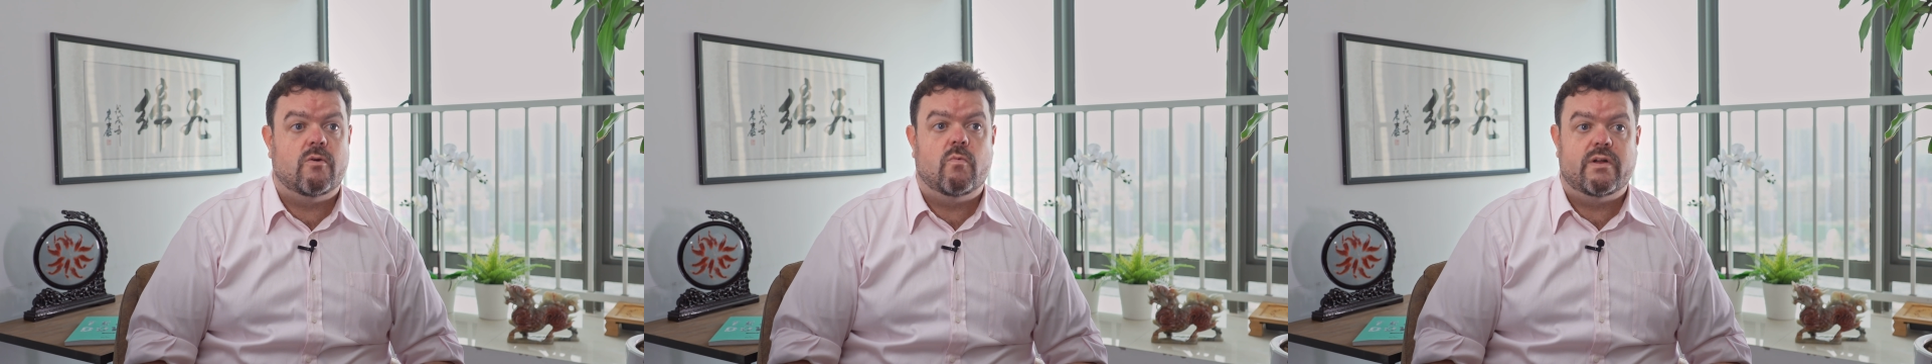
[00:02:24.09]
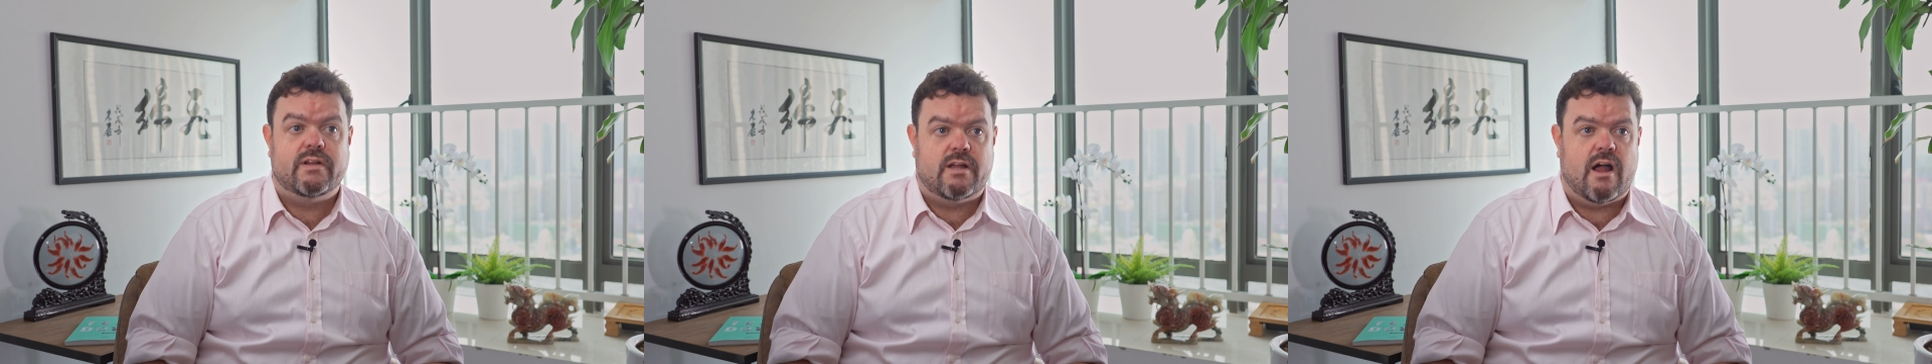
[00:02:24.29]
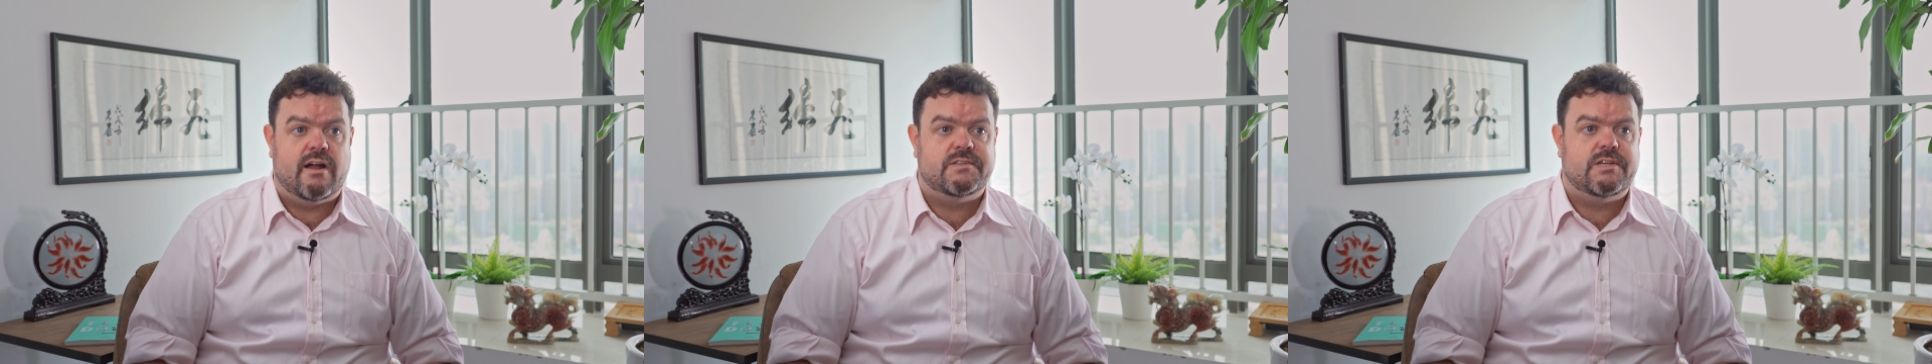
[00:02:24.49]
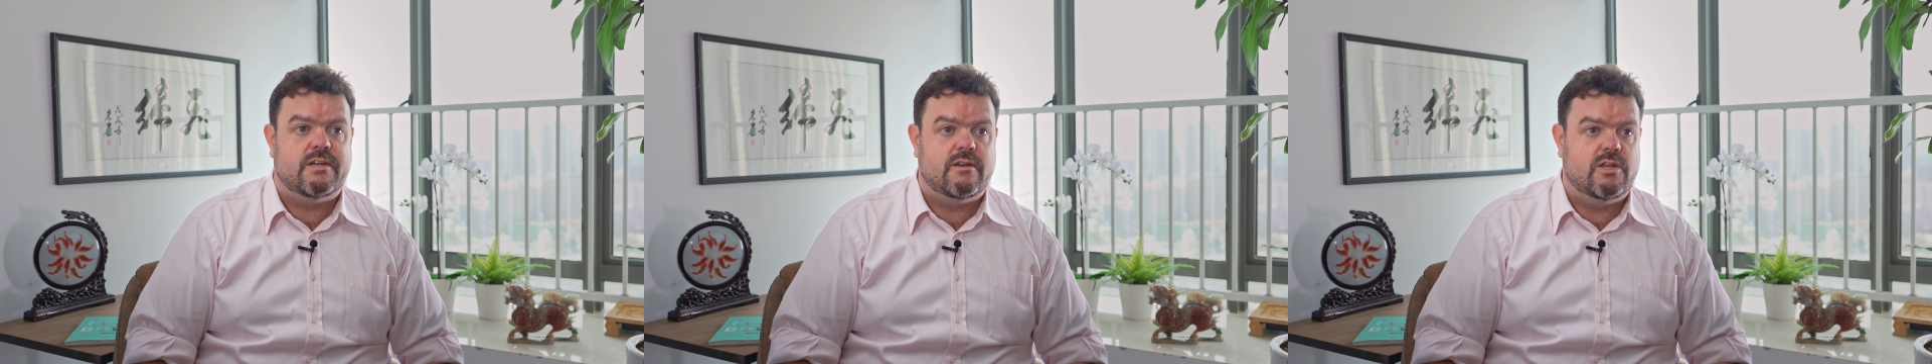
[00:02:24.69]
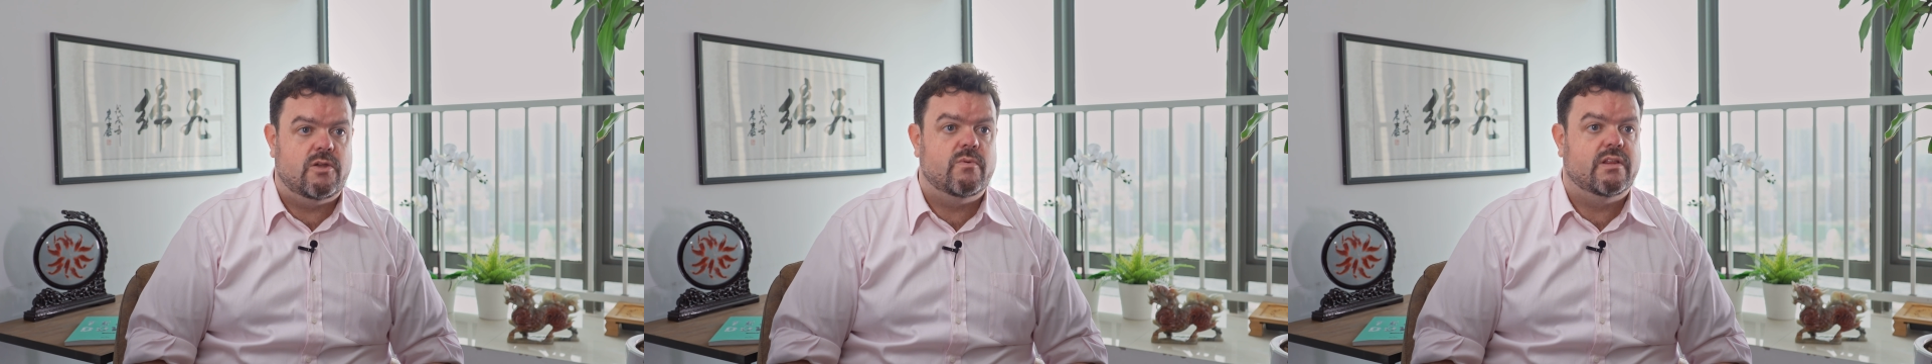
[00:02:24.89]
what
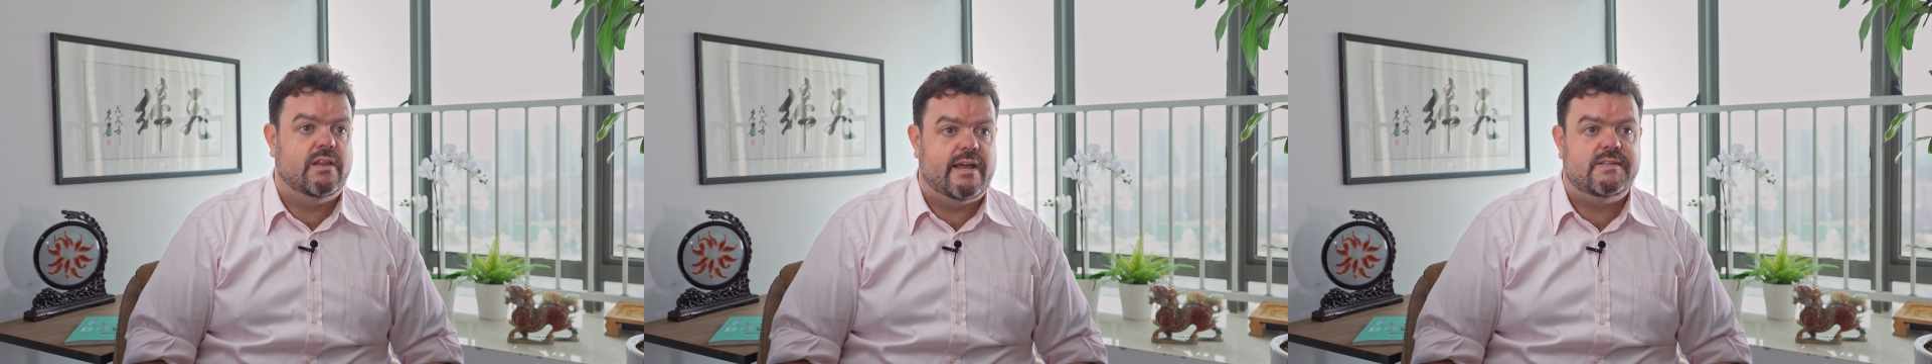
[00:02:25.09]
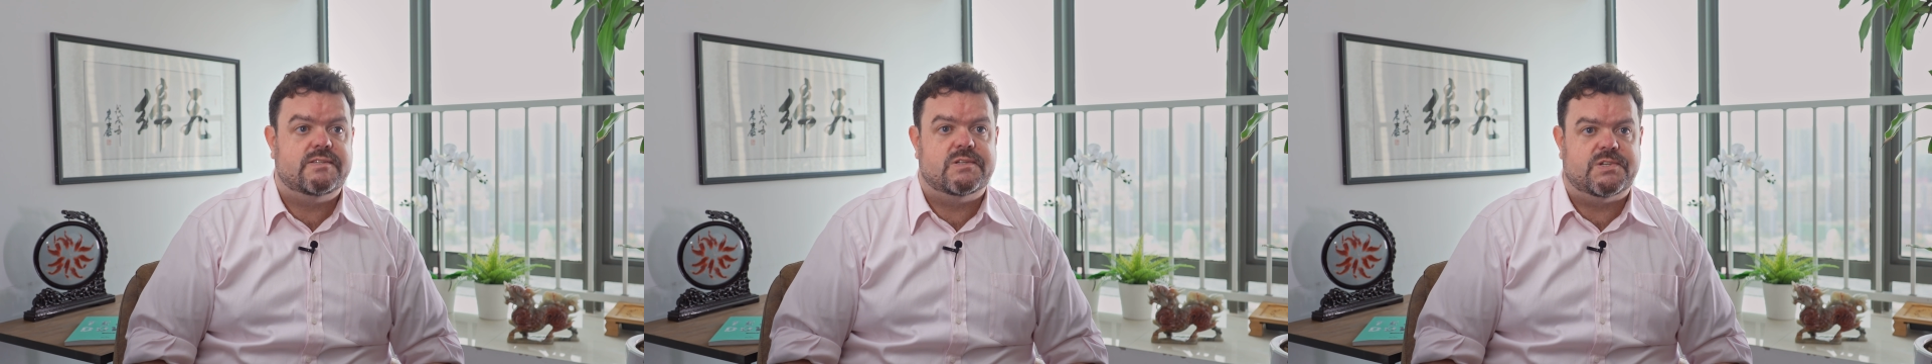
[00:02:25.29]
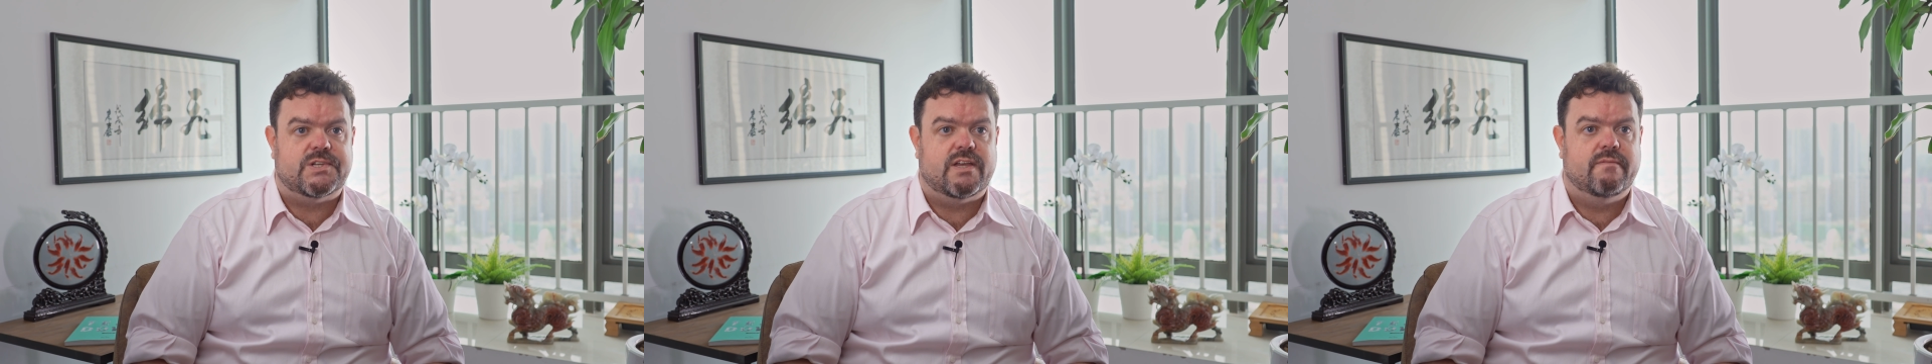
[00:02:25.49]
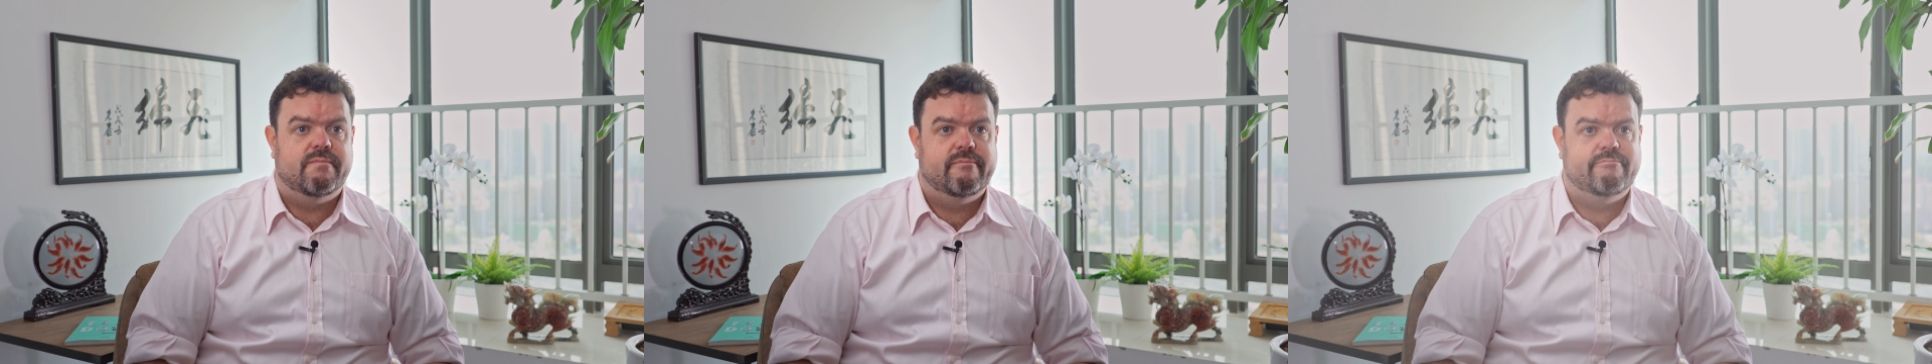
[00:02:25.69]
content you would like to see.